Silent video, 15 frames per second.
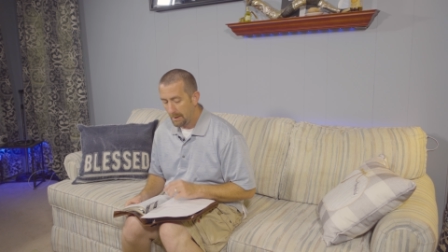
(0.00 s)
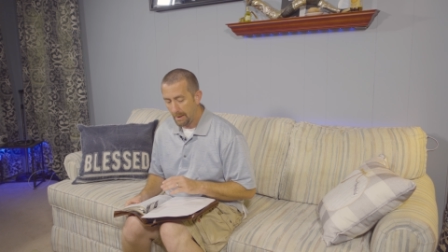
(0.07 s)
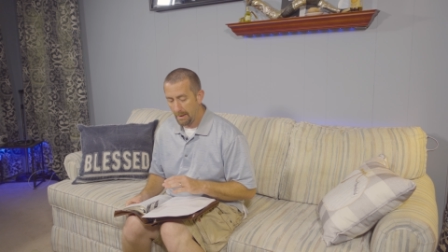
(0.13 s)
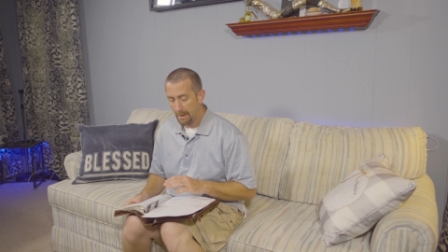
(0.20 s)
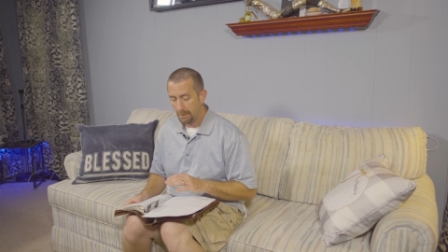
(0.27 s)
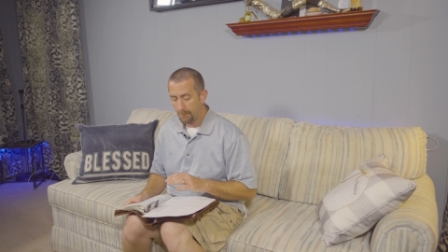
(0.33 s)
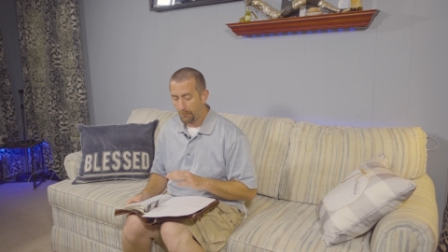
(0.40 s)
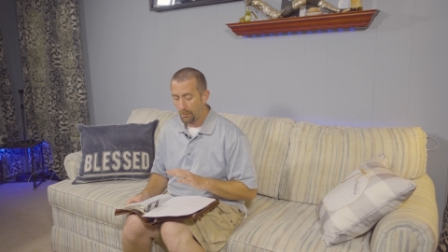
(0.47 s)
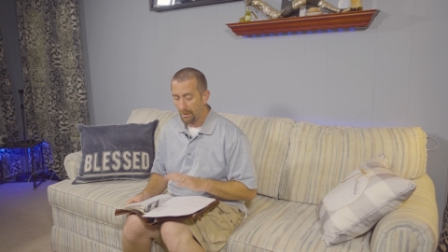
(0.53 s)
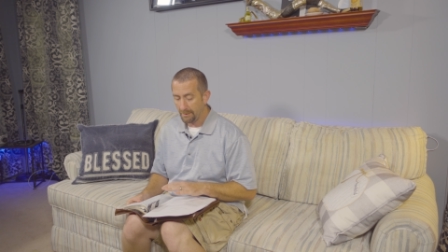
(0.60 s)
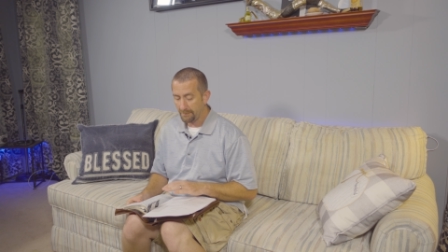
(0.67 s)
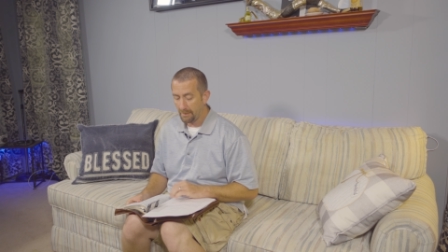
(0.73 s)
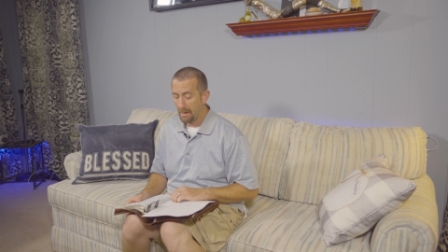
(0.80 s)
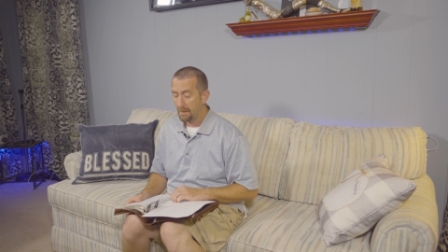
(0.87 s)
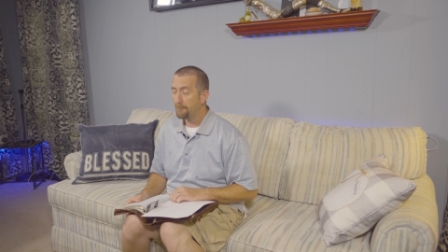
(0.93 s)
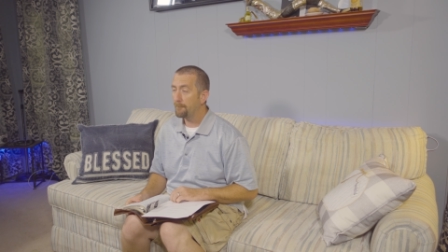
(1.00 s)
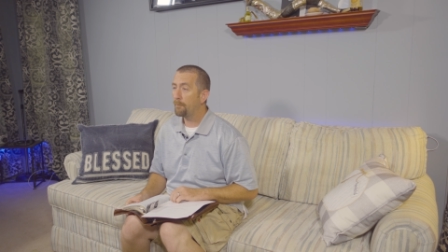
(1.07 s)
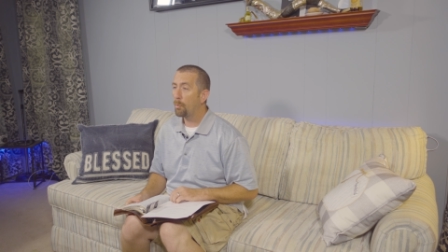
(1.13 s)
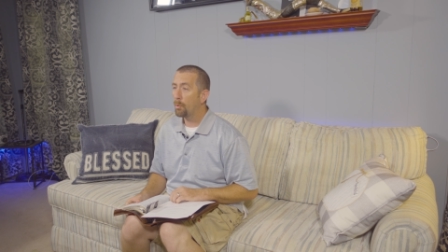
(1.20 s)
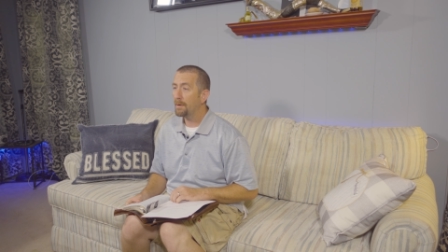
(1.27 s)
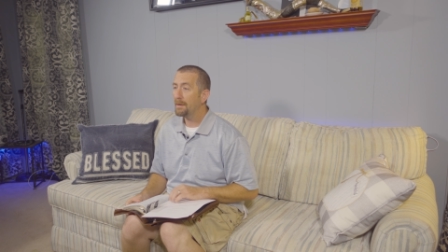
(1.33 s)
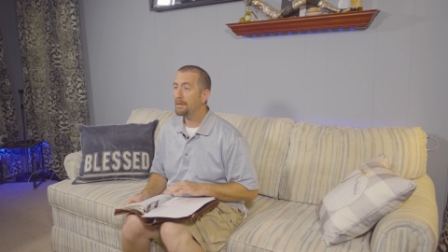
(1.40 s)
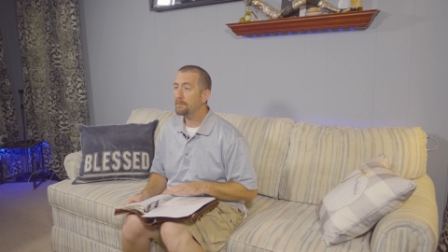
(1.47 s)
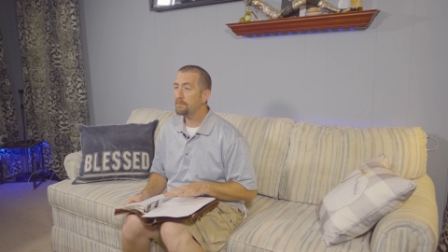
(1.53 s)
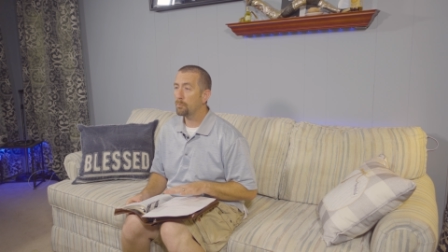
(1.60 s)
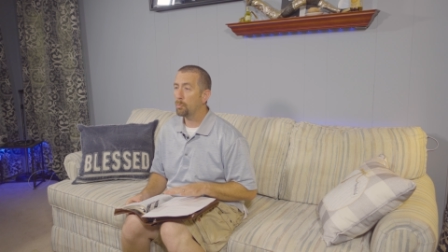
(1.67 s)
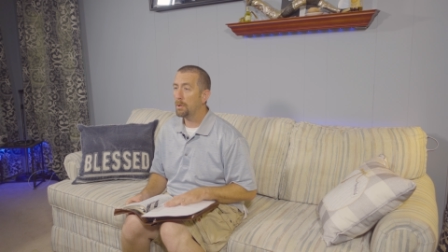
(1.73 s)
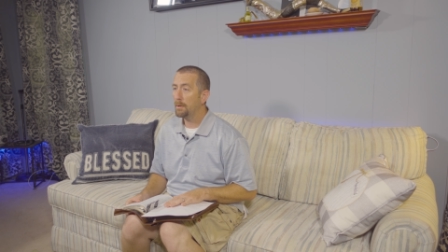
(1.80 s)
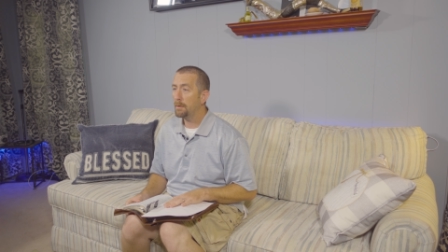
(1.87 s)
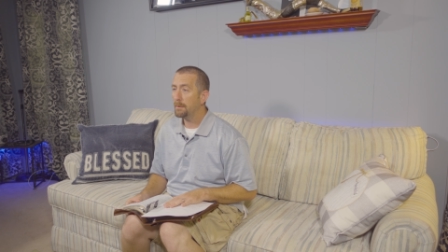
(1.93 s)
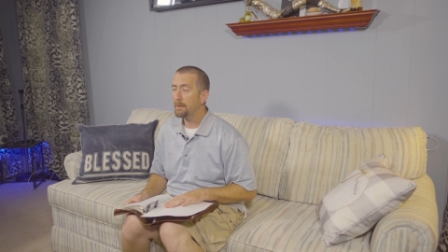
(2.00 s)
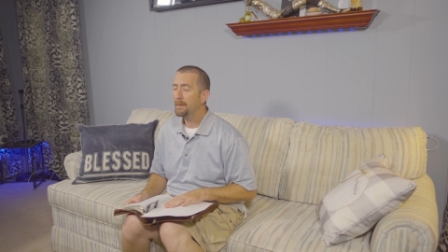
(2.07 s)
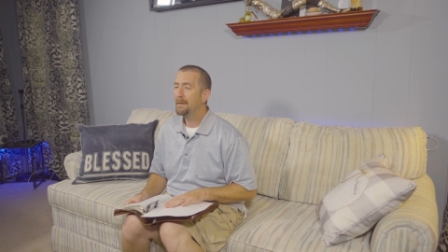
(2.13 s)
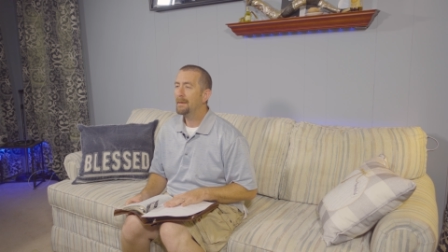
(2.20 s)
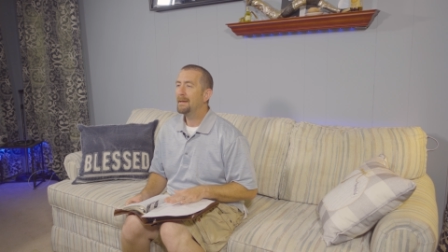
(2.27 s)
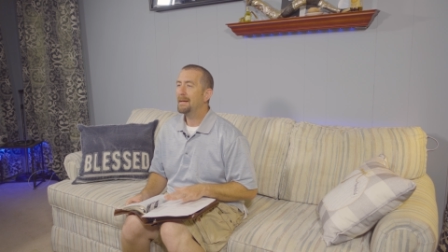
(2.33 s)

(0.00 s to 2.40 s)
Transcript: And praise God for His Word.